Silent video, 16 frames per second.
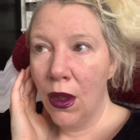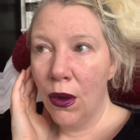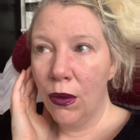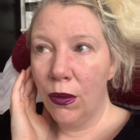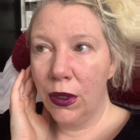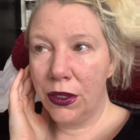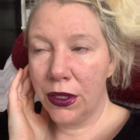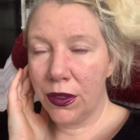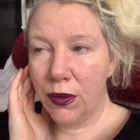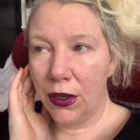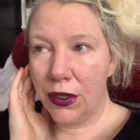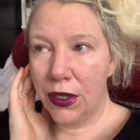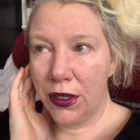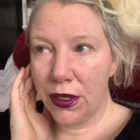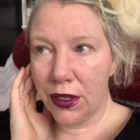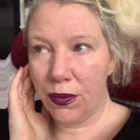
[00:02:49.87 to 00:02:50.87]
which is what
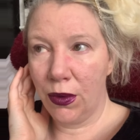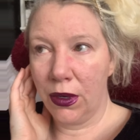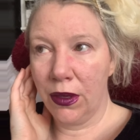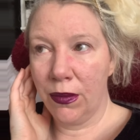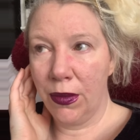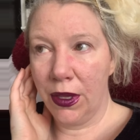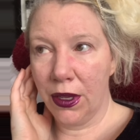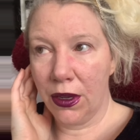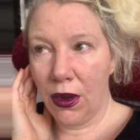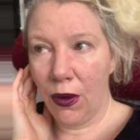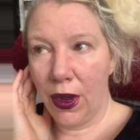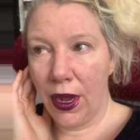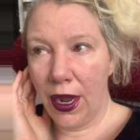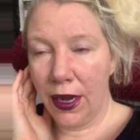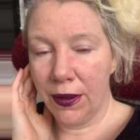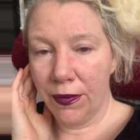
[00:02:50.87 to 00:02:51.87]
Jesus wanted me to go
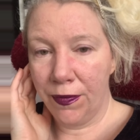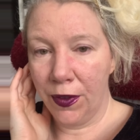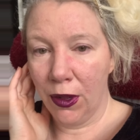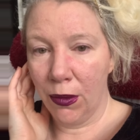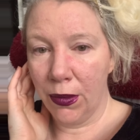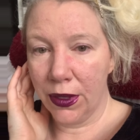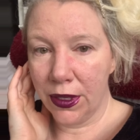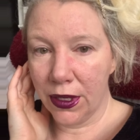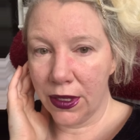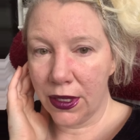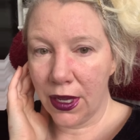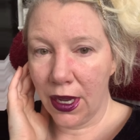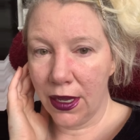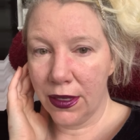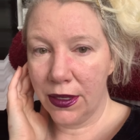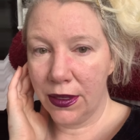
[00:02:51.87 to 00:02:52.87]
ahead and film and
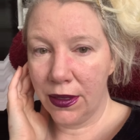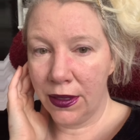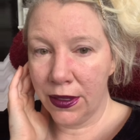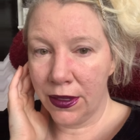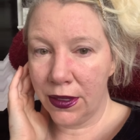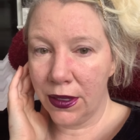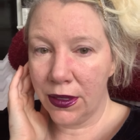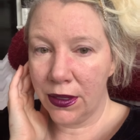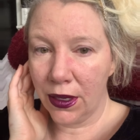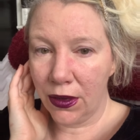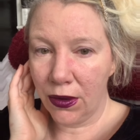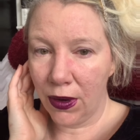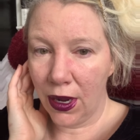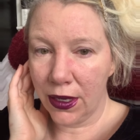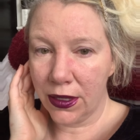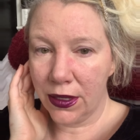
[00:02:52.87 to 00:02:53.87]
discuss. This is the
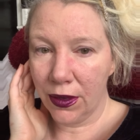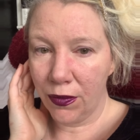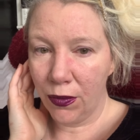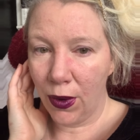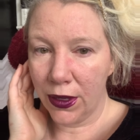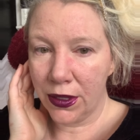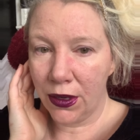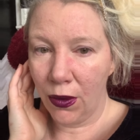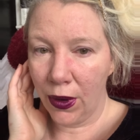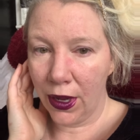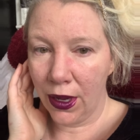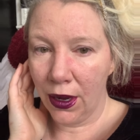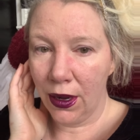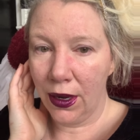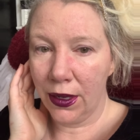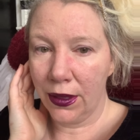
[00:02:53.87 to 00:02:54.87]
crux of what's going
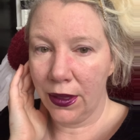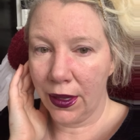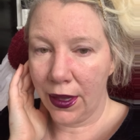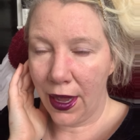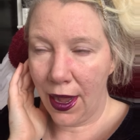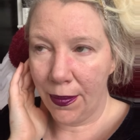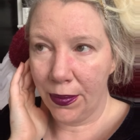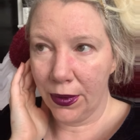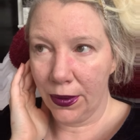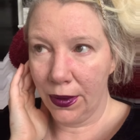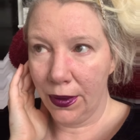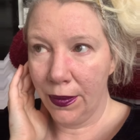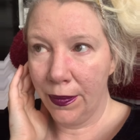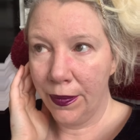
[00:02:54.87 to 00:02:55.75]
on in the Capitol.